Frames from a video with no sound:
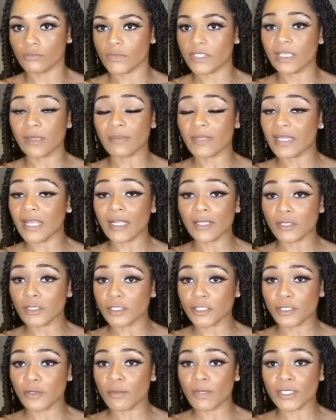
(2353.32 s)
Something that
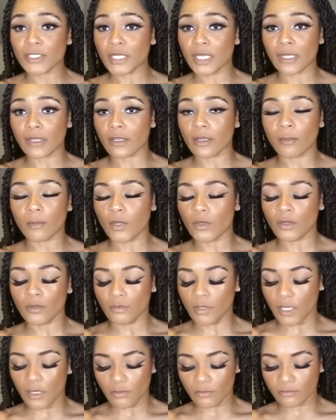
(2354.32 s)
looks too much like a kimono,
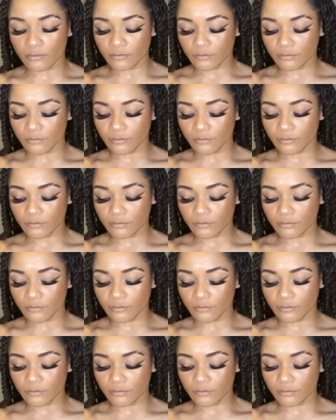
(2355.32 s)
no.